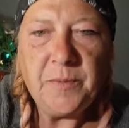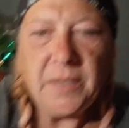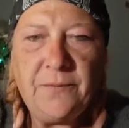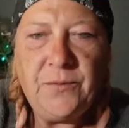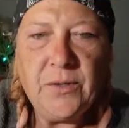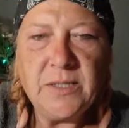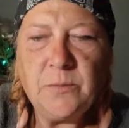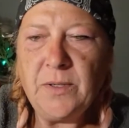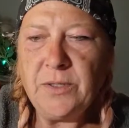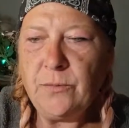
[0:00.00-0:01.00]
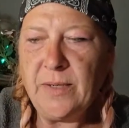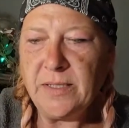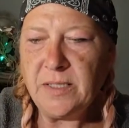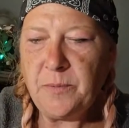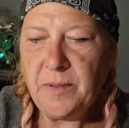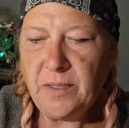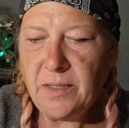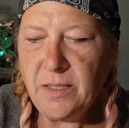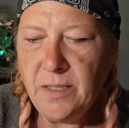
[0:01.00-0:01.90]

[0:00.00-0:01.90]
but if you guys want the recipe,